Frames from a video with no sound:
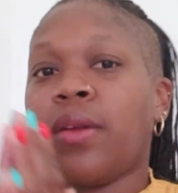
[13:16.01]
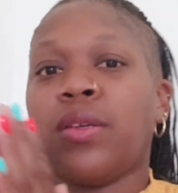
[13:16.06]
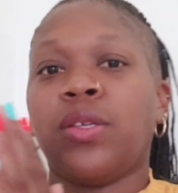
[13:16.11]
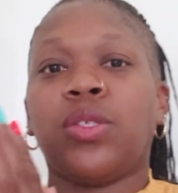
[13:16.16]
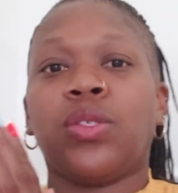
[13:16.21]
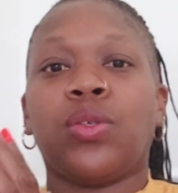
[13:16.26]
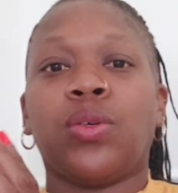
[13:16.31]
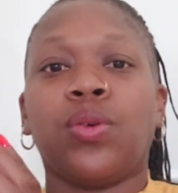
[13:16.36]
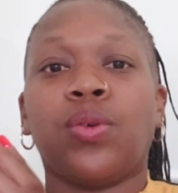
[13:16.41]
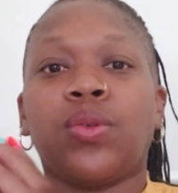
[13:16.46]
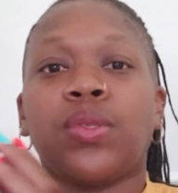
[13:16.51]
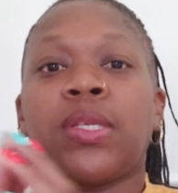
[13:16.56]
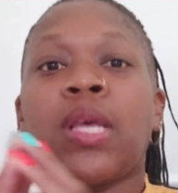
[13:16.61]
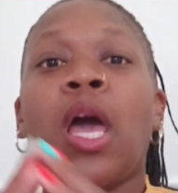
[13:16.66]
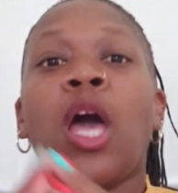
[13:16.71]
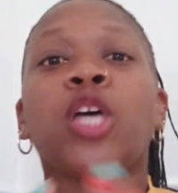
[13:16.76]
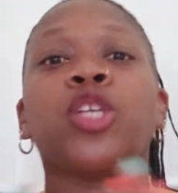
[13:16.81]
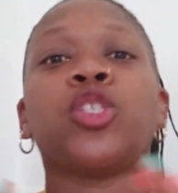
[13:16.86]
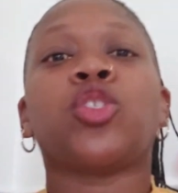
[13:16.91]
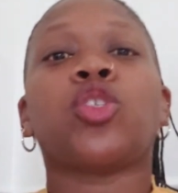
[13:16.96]
Schools.
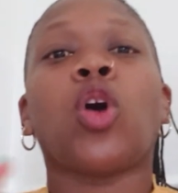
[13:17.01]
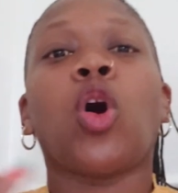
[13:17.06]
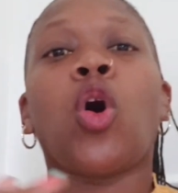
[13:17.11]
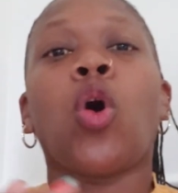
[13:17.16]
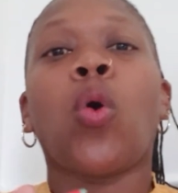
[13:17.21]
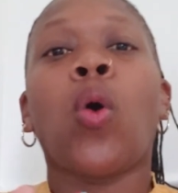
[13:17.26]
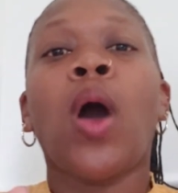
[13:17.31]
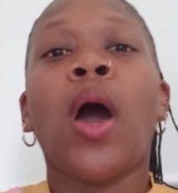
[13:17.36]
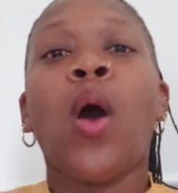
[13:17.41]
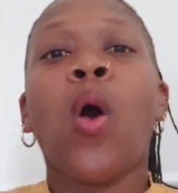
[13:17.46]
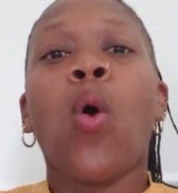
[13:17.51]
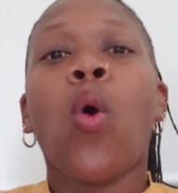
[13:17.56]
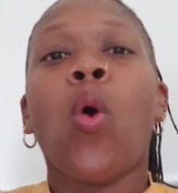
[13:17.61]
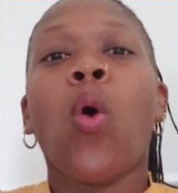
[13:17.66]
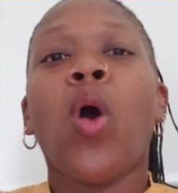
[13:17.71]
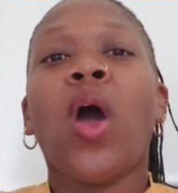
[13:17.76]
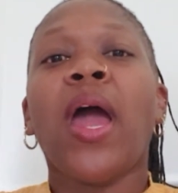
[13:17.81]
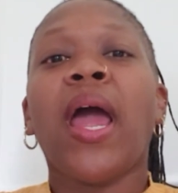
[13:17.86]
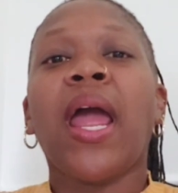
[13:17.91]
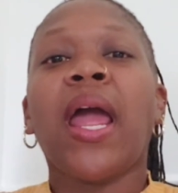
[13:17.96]
So
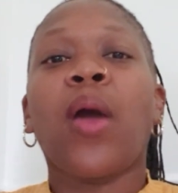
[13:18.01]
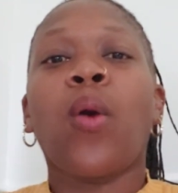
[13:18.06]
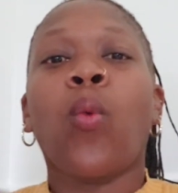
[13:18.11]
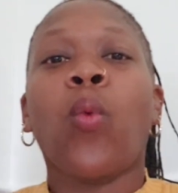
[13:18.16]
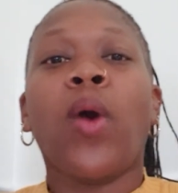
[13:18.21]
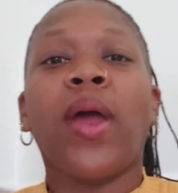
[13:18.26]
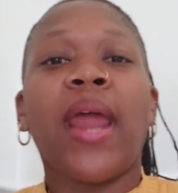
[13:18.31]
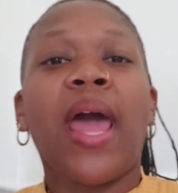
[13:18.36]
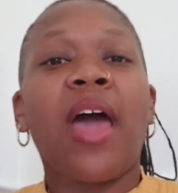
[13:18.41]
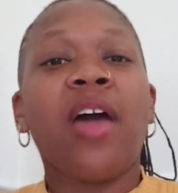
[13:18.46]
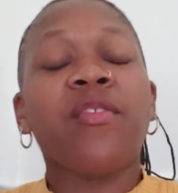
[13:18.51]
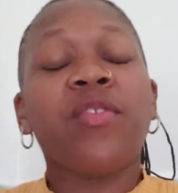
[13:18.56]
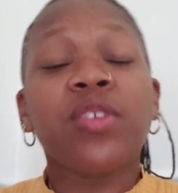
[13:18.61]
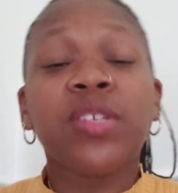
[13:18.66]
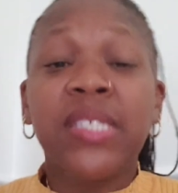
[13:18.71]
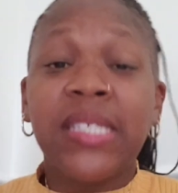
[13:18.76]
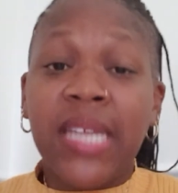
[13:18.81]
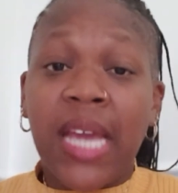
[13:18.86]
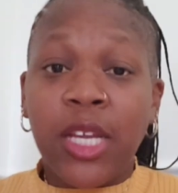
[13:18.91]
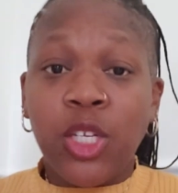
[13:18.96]
whatever
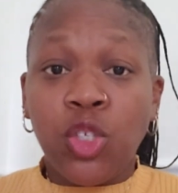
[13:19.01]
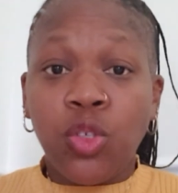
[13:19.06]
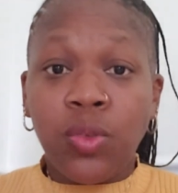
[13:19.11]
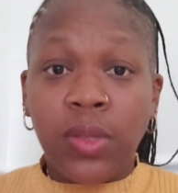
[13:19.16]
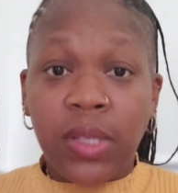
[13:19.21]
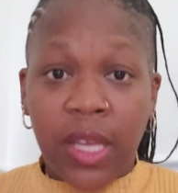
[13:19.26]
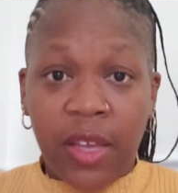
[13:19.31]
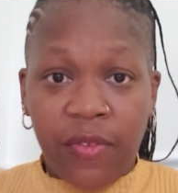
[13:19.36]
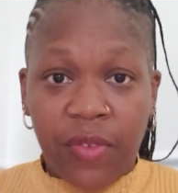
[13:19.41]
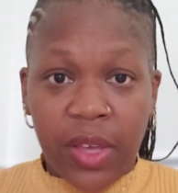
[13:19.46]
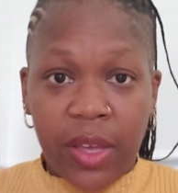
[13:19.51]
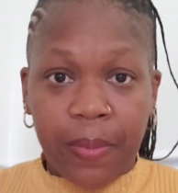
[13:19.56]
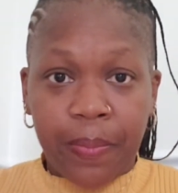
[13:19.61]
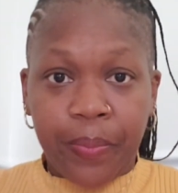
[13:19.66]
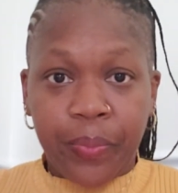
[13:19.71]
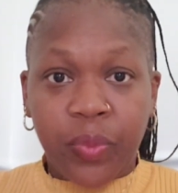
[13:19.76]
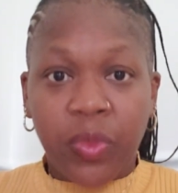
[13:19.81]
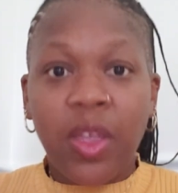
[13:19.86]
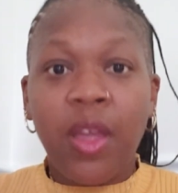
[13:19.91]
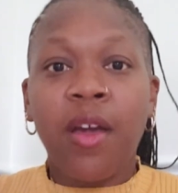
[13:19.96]
state you live
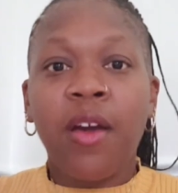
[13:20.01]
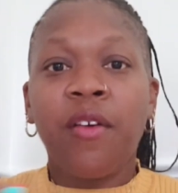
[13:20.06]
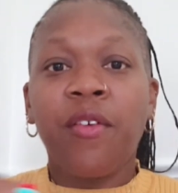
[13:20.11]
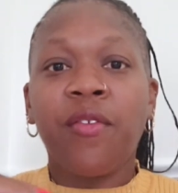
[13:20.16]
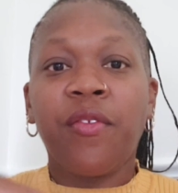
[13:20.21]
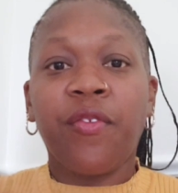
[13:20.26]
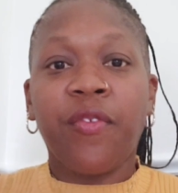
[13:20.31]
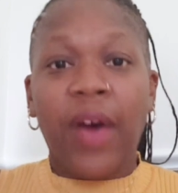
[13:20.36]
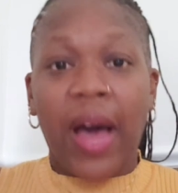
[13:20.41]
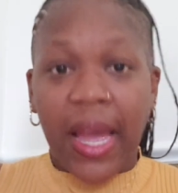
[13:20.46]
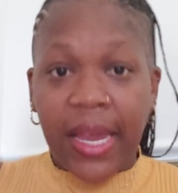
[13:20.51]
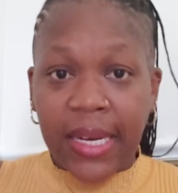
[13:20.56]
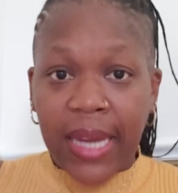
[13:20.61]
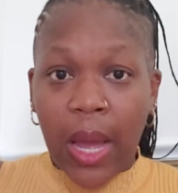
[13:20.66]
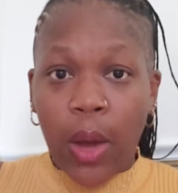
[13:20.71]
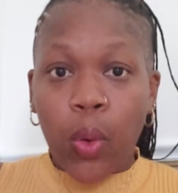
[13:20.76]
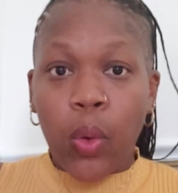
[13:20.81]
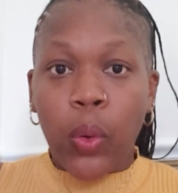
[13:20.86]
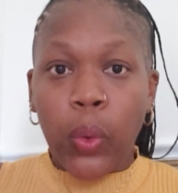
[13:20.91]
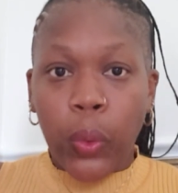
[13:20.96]
in, find
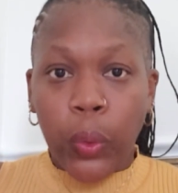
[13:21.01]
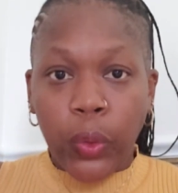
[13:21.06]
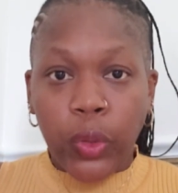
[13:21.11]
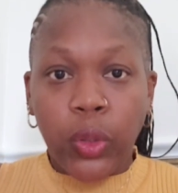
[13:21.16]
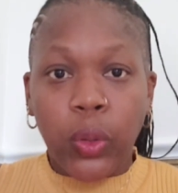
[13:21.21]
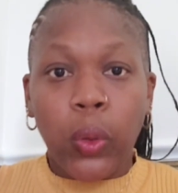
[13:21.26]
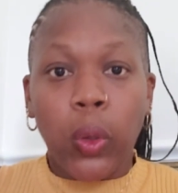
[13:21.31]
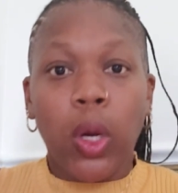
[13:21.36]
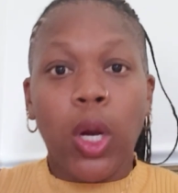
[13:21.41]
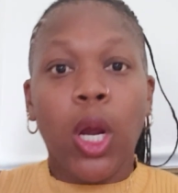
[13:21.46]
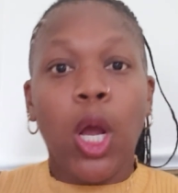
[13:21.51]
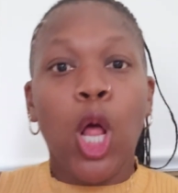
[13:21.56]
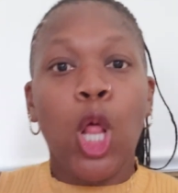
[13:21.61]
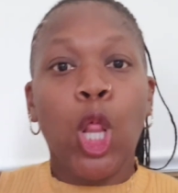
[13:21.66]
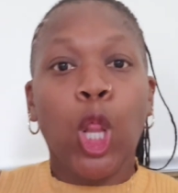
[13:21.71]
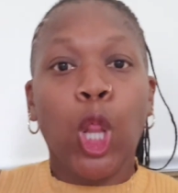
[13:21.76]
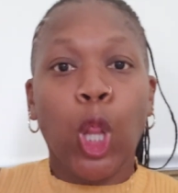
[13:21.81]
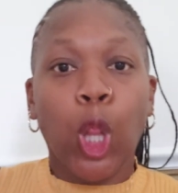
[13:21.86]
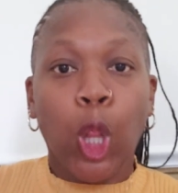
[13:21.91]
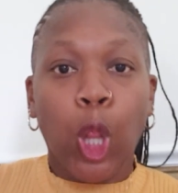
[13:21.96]
out who your
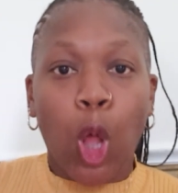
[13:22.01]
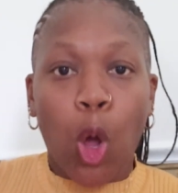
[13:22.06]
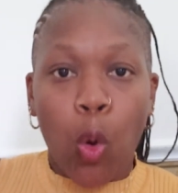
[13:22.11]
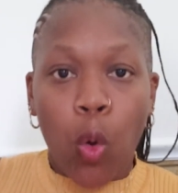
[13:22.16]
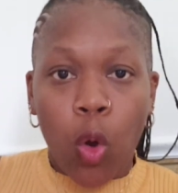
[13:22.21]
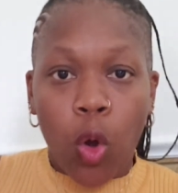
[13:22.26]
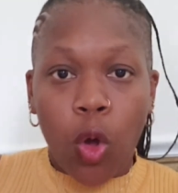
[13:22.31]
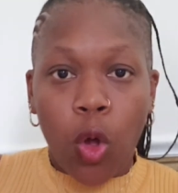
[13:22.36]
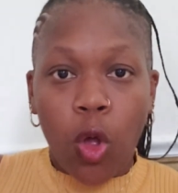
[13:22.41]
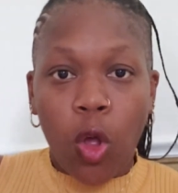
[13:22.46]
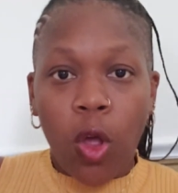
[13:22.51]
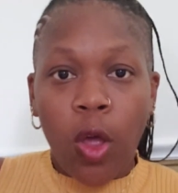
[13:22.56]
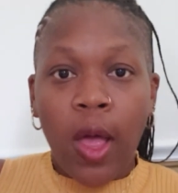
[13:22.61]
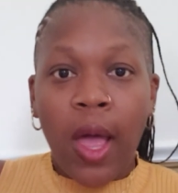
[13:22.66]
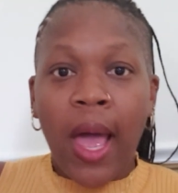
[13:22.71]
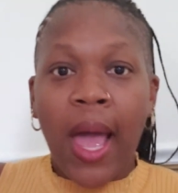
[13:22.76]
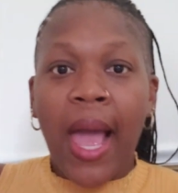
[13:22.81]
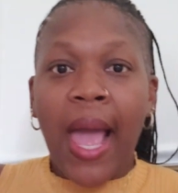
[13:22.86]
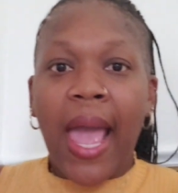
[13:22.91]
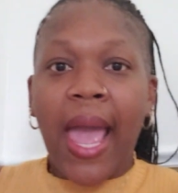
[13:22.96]

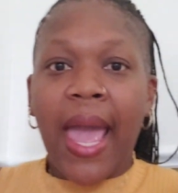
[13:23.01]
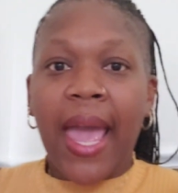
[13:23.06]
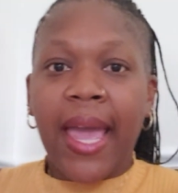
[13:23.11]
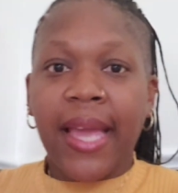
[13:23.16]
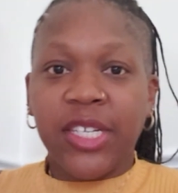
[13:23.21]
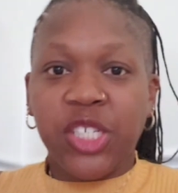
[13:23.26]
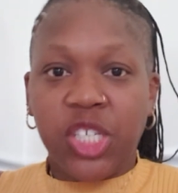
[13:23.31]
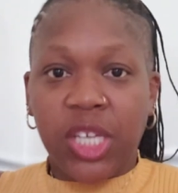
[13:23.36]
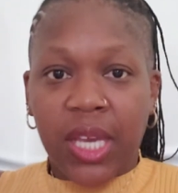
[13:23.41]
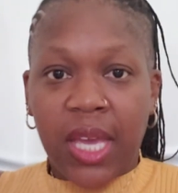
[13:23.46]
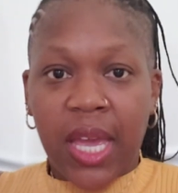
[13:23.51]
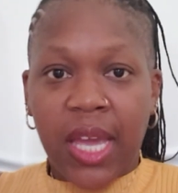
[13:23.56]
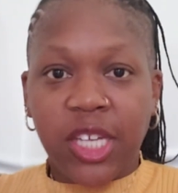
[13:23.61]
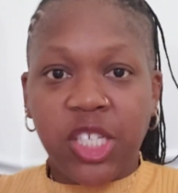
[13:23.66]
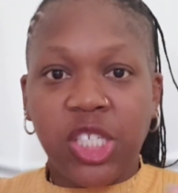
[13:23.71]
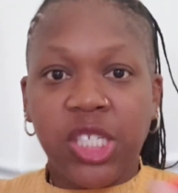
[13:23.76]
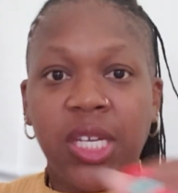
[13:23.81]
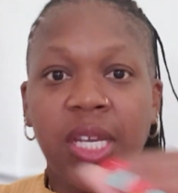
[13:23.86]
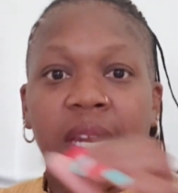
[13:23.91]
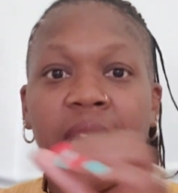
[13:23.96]
local
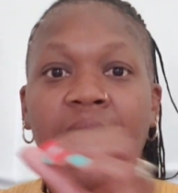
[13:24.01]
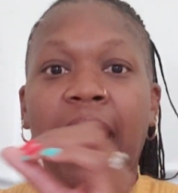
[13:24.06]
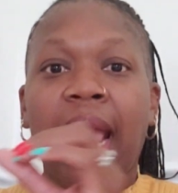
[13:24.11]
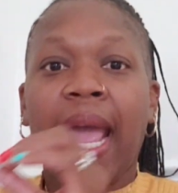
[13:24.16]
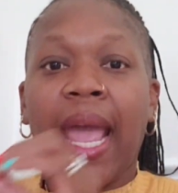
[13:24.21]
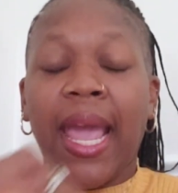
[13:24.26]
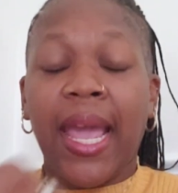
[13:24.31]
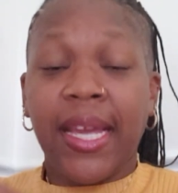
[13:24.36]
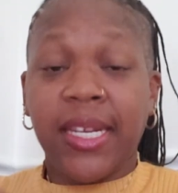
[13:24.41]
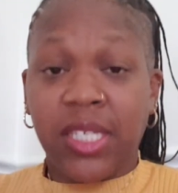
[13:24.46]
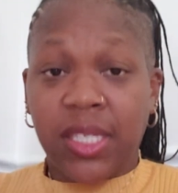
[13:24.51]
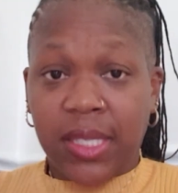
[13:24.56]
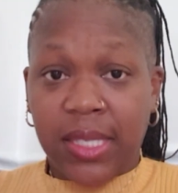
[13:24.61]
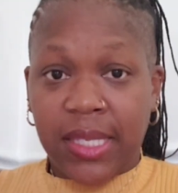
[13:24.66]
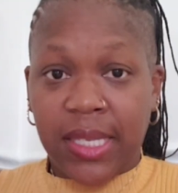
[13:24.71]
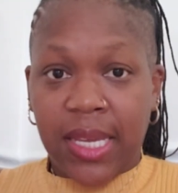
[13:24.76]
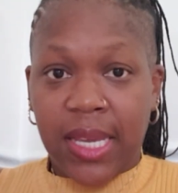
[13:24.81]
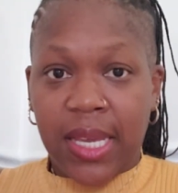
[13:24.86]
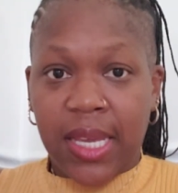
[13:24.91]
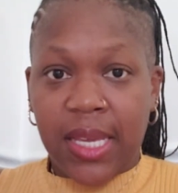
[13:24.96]
education
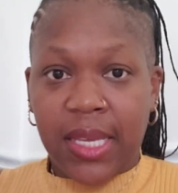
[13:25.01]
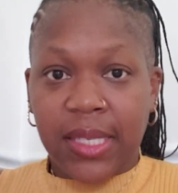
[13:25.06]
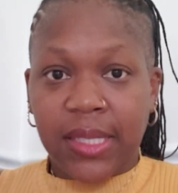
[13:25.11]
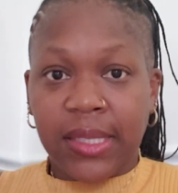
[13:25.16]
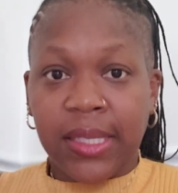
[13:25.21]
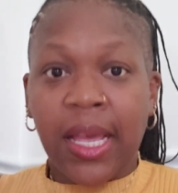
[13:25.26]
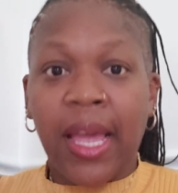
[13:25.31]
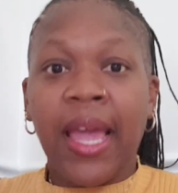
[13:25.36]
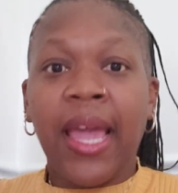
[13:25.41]
agency is.